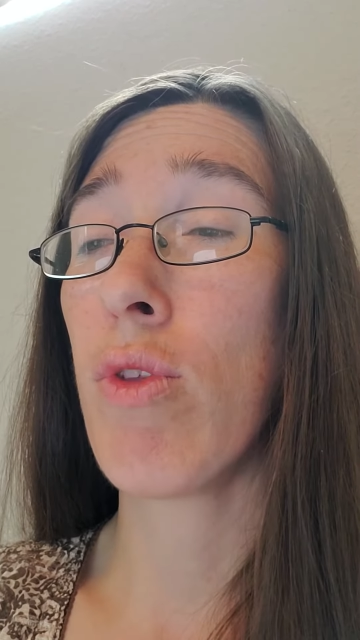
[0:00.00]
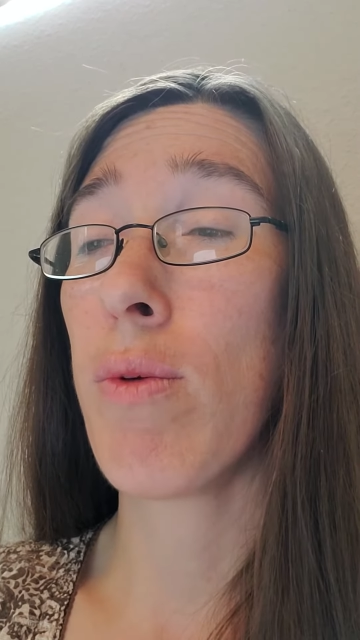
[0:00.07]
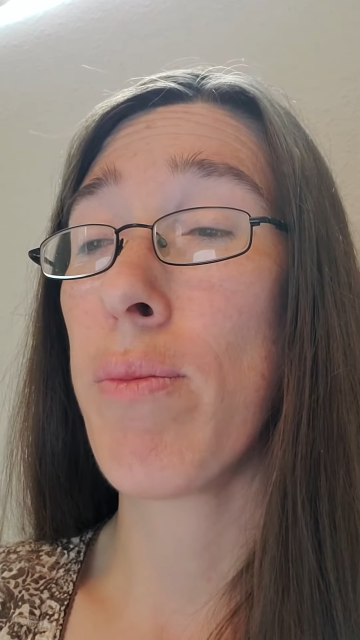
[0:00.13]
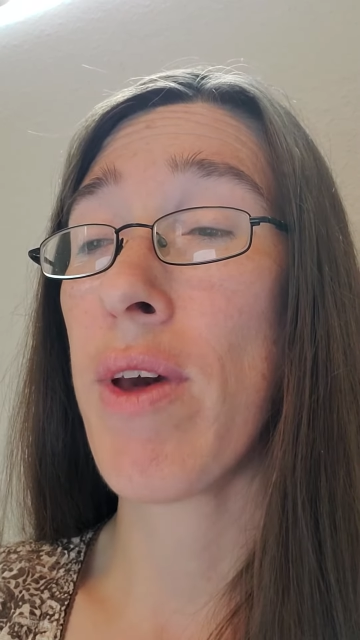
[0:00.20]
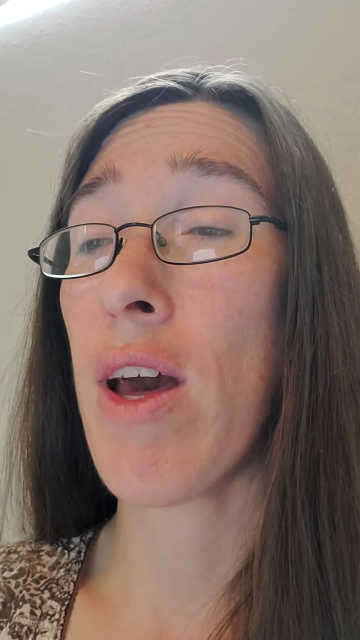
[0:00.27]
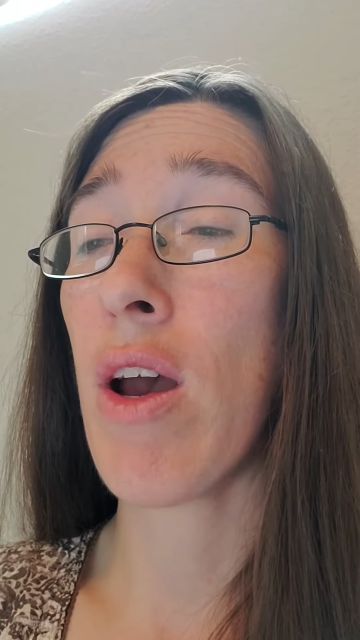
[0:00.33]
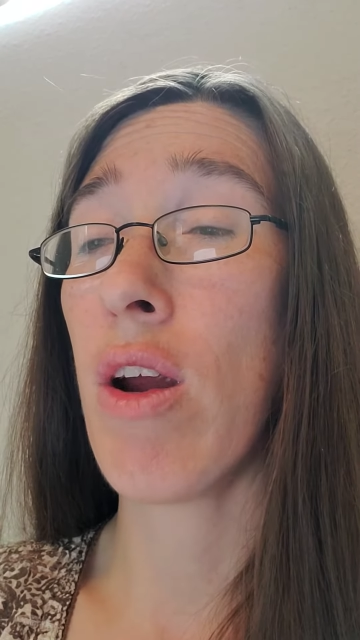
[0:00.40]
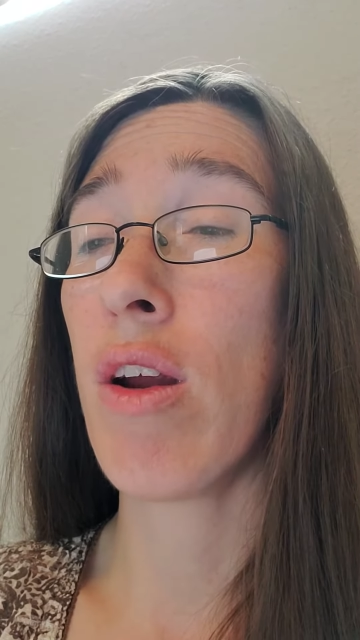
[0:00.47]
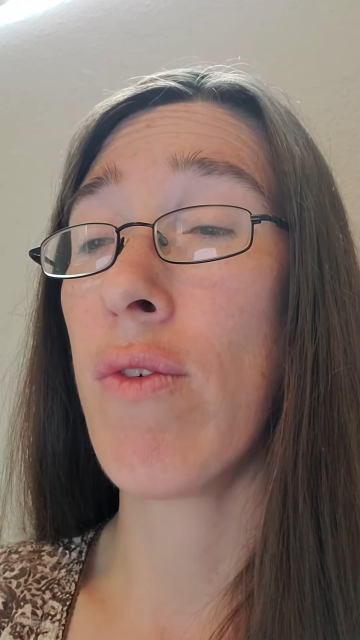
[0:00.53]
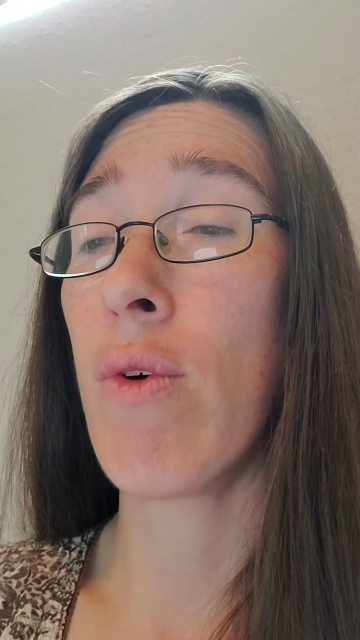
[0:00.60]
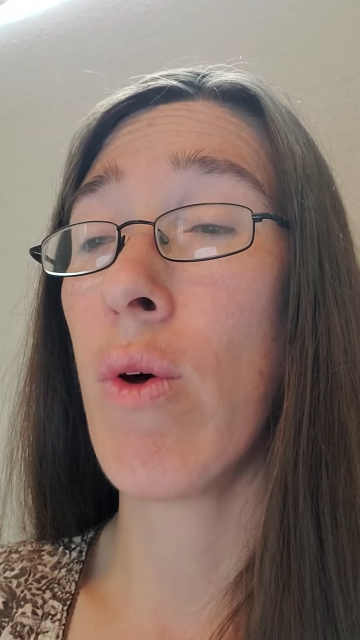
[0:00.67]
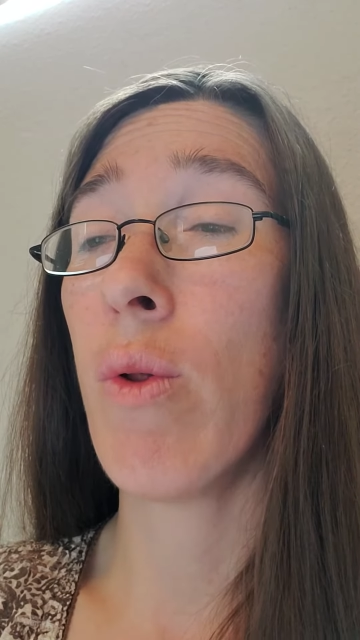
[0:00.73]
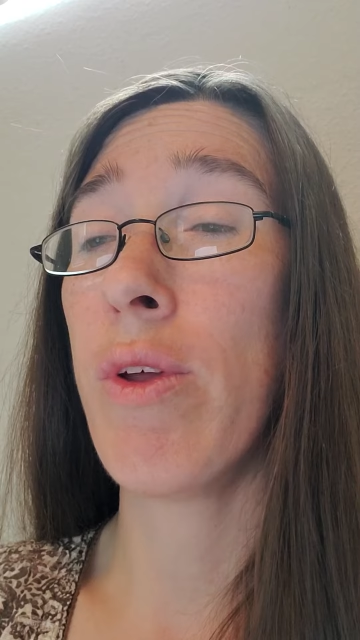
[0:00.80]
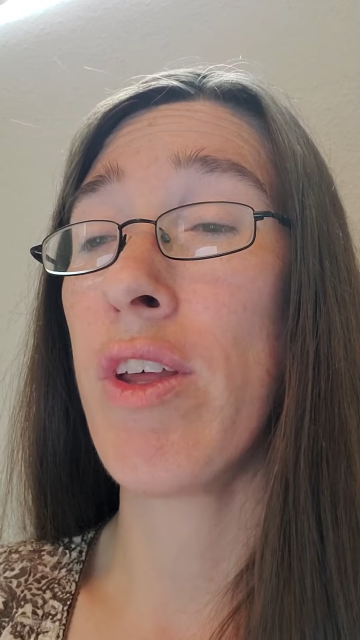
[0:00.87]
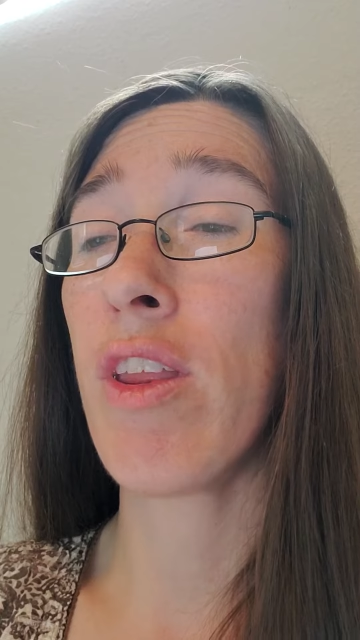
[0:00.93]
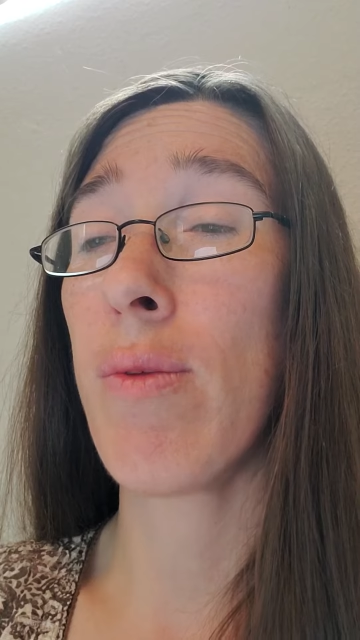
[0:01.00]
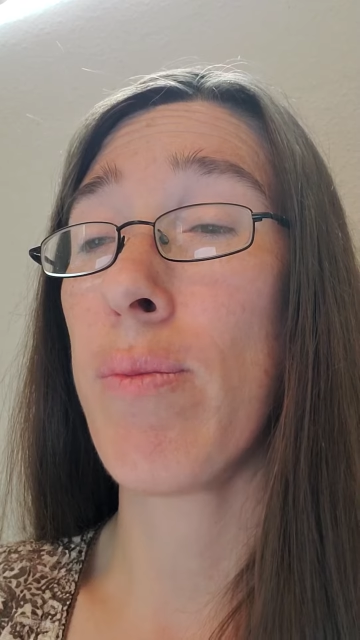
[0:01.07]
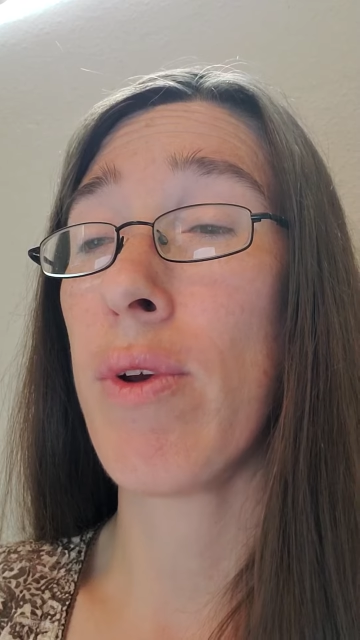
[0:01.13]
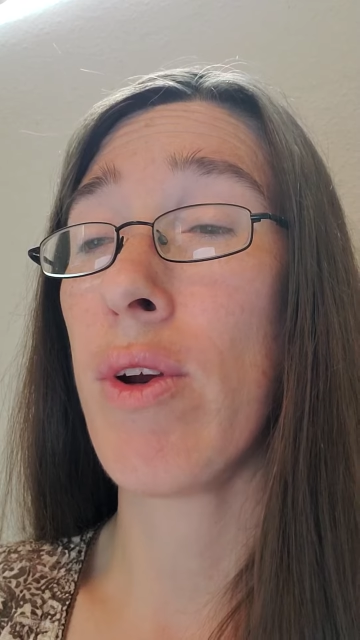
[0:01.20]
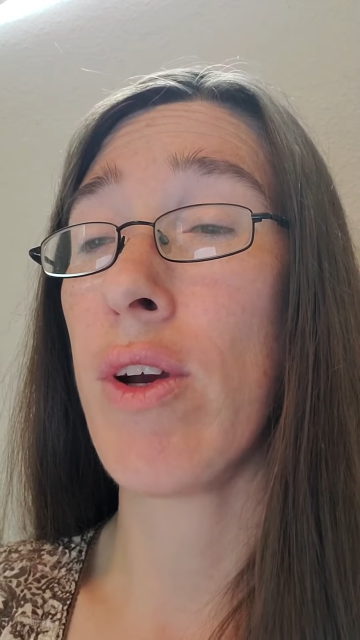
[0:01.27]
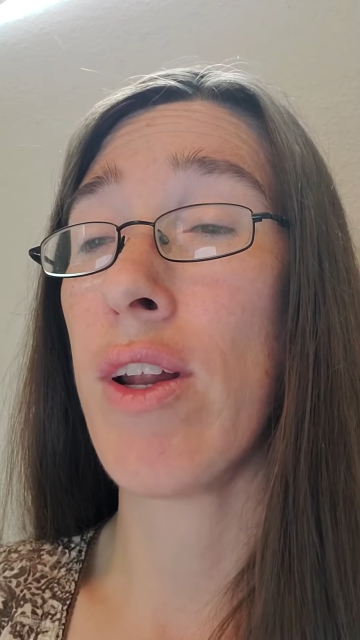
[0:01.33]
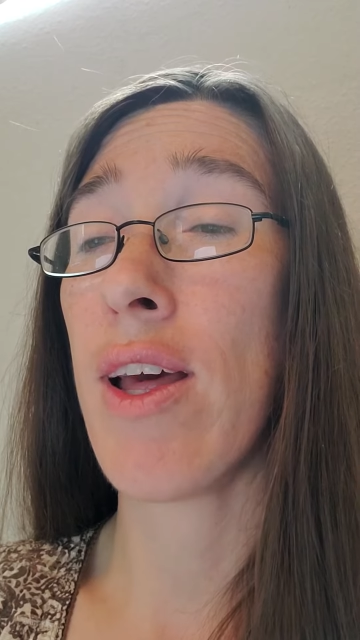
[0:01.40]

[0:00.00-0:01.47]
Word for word: the power of Holy Spirit